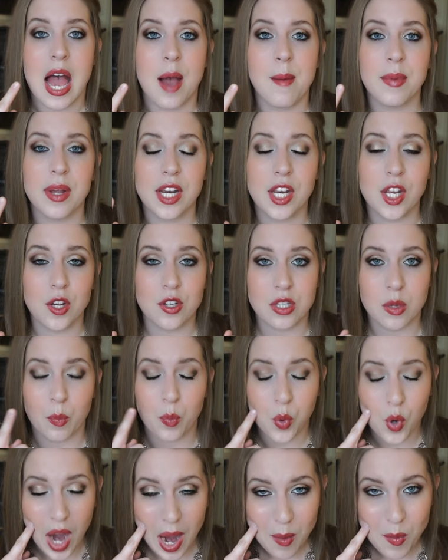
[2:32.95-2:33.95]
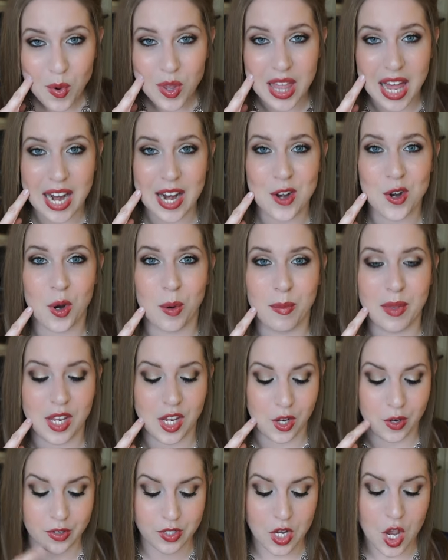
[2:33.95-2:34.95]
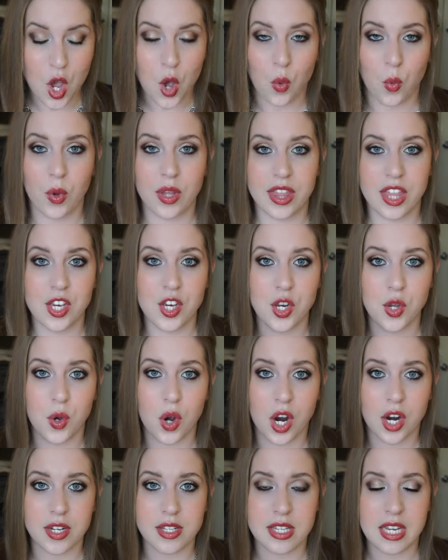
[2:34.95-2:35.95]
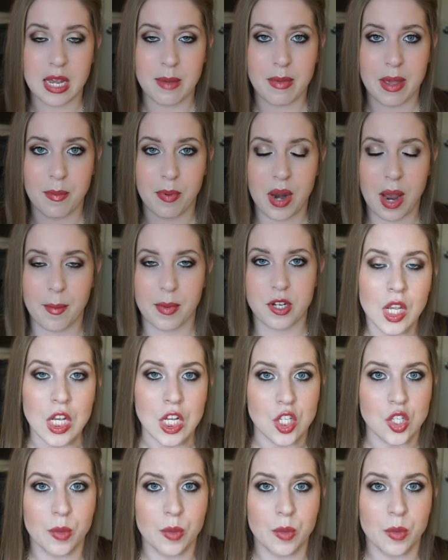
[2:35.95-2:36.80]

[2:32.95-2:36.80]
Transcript: I'm gonna use a primer that I normally use with the new RCMA primer.